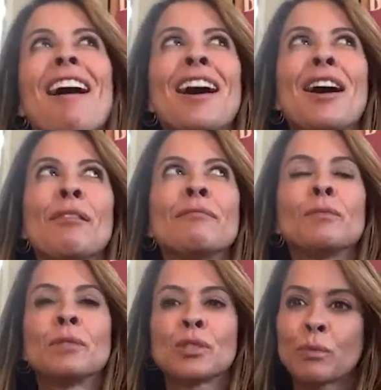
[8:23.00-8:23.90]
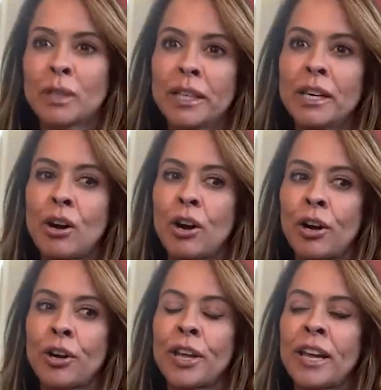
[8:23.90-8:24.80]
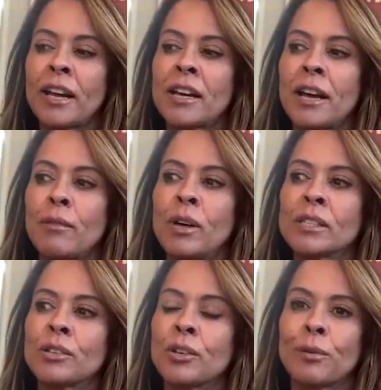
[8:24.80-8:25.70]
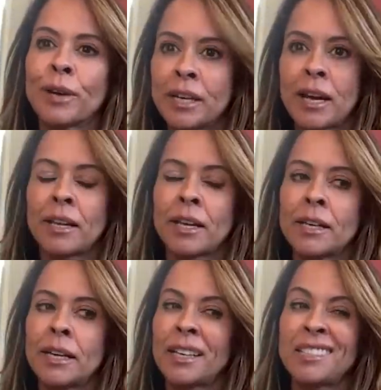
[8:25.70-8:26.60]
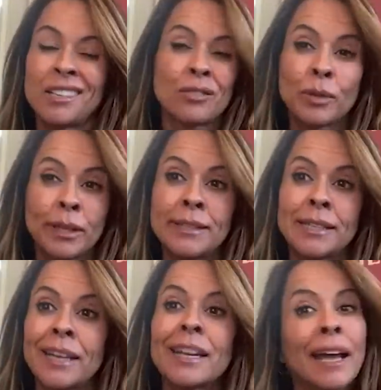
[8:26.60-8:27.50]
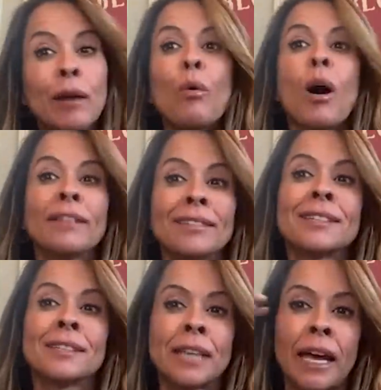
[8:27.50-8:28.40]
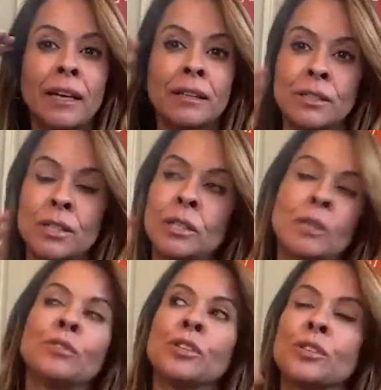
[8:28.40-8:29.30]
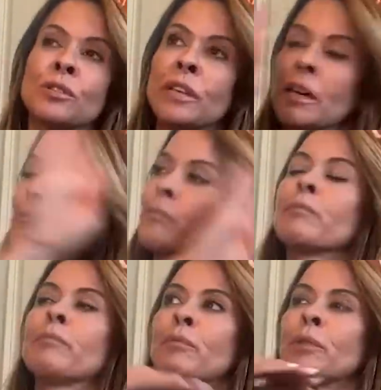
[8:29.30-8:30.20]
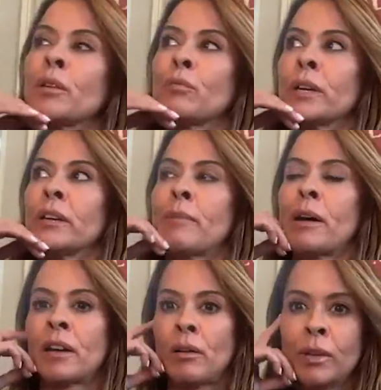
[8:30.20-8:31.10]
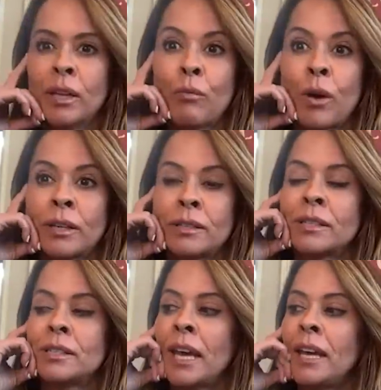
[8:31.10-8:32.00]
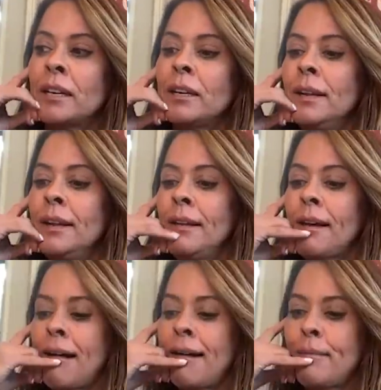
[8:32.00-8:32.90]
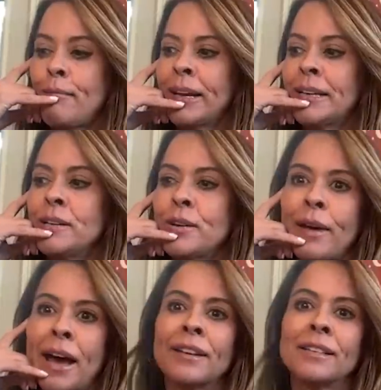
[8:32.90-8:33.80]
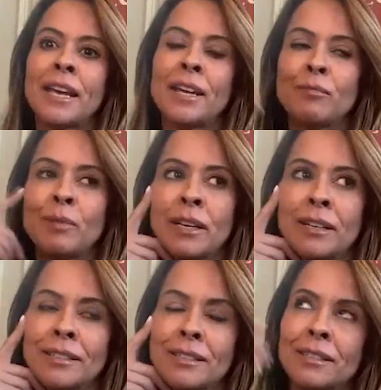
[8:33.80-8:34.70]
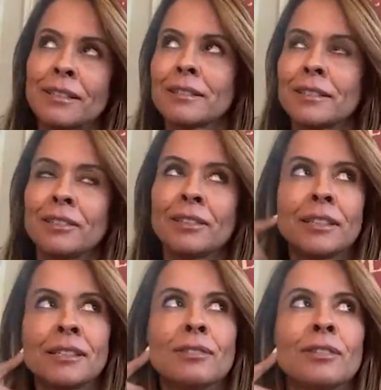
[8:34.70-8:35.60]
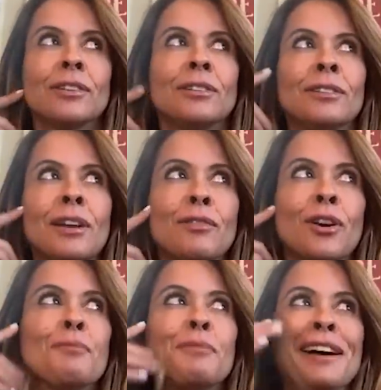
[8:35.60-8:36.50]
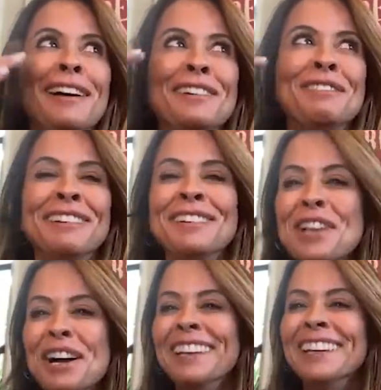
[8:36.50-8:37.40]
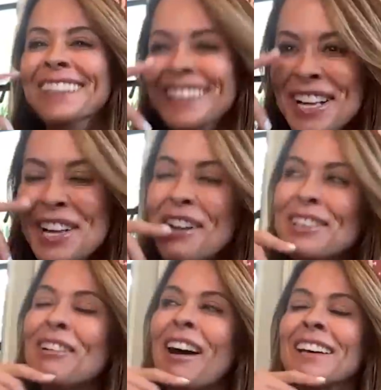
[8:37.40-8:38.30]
was really hard. And I wasn't great at it. And I didn't really date. And I wanted to date. So I'll just be really real about it. I really wanted to date. But I didn't know how to date because clearly serial lover. But no,